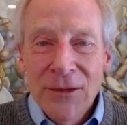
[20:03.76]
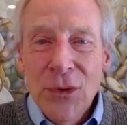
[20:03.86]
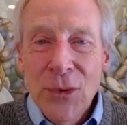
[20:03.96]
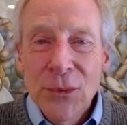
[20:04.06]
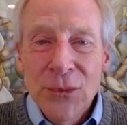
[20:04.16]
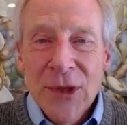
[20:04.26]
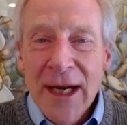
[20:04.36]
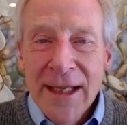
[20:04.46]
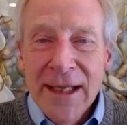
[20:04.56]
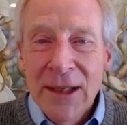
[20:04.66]
to
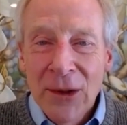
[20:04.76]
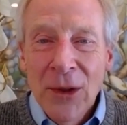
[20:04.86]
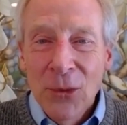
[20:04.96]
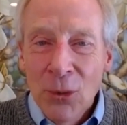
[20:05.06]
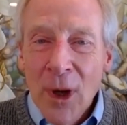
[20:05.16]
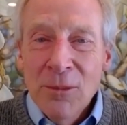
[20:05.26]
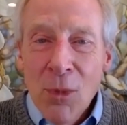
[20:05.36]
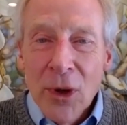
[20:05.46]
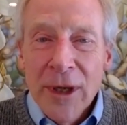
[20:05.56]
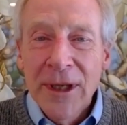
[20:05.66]
taking one
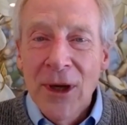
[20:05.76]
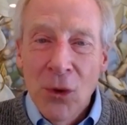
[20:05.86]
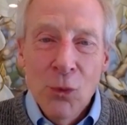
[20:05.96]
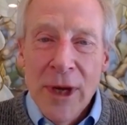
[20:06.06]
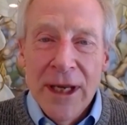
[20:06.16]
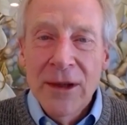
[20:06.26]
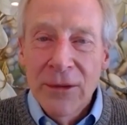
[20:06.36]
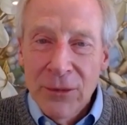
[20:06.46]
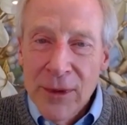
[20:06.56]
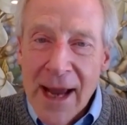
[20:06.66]
morning a week,
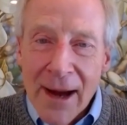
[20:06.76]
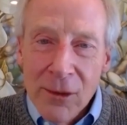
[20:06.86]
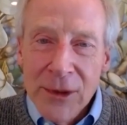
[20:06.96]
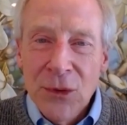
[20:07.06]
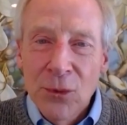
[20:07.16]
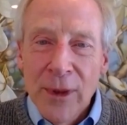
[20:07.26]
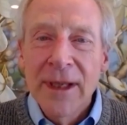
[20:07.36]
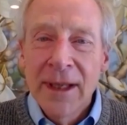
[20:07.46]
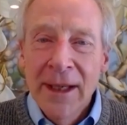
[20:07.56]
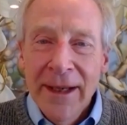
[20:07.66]
3 hours a
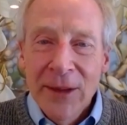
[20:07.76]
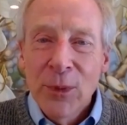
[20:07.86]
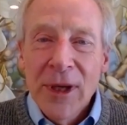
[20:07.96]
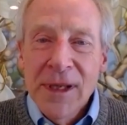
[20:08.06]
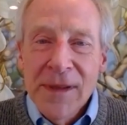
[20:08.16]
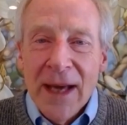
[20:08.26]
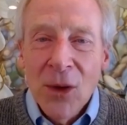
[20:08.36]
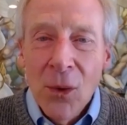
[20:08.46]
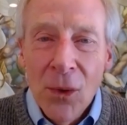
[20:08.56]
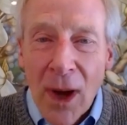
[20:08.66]
week, and bringing that
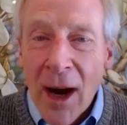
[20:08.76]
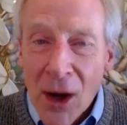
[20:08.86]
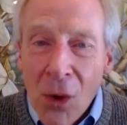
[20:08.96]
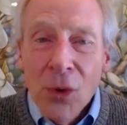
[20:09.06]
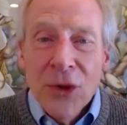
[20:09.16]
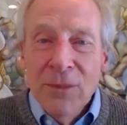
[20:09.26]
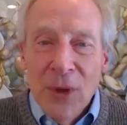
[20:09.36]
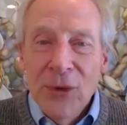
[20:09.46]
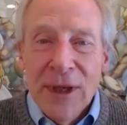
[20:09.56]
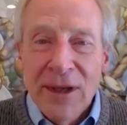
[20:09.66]
whole, our whole
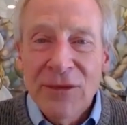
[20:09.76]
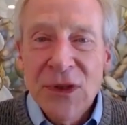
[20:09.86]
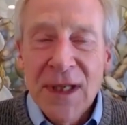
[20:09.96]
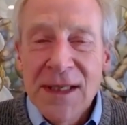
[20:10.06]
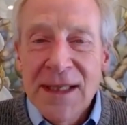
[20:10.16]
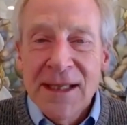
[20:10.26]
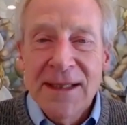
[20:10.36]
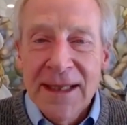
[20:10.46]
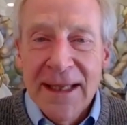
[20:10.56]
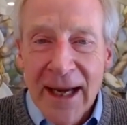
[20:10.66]
community of 60
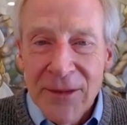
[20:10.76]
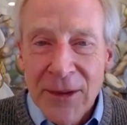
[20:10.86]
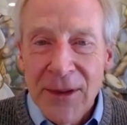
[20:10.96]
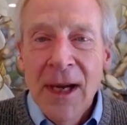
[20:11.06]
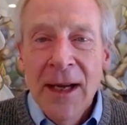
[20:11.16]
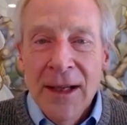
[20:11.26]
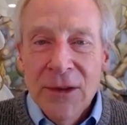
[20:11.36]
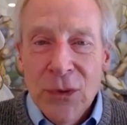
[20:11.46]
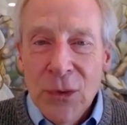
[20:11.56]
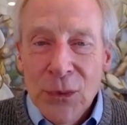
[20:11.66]
together
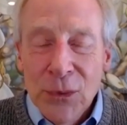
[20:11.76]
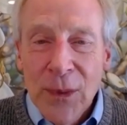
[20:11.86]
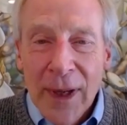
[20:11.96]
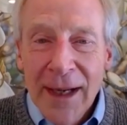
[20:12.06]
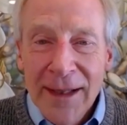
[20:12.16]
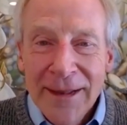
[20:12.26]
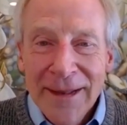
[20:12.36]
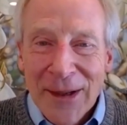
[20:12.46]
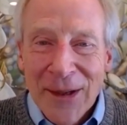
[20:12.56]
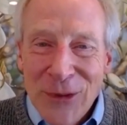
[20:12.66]
to
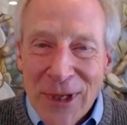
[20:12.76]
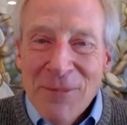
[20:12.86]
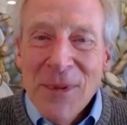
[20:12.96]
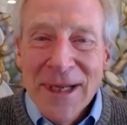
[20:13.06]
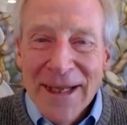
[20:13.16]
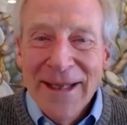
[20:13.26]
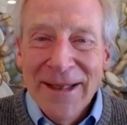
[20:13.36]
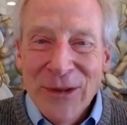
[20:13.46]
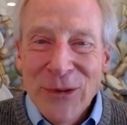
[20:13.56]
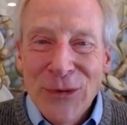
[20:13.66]
deepen
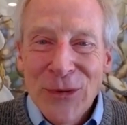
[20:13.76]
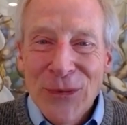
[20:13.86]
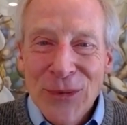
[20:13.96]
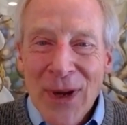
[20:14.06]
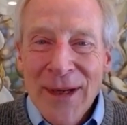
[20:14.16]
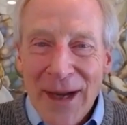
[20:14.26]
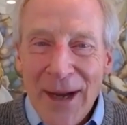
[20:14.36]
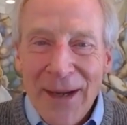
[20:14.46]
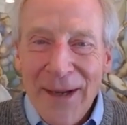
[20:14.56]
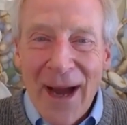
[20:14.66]
into
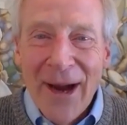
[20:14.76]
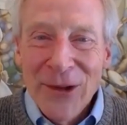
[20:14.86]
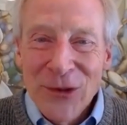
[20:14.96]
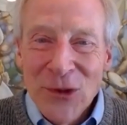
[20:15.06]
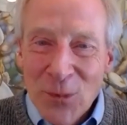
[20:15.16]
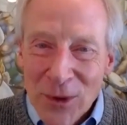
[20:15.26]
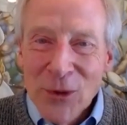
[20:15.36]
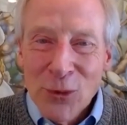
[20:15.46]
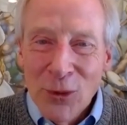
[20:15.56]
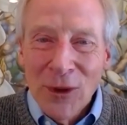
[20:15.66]
our
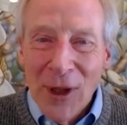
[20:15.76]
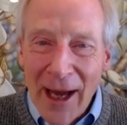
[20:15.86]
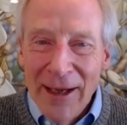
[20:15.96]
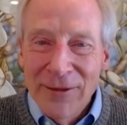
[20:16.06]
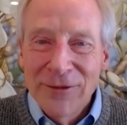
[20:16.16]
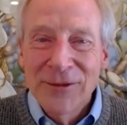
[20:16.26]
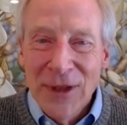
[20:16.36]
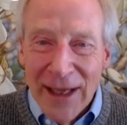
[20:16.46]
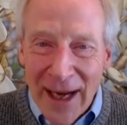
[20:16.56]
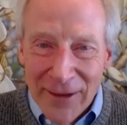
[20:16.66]
spiritual life
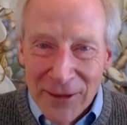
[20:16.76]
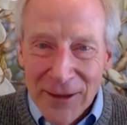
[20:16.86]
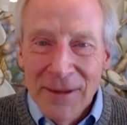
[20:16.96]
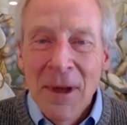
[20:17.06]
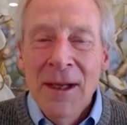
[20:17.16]
together.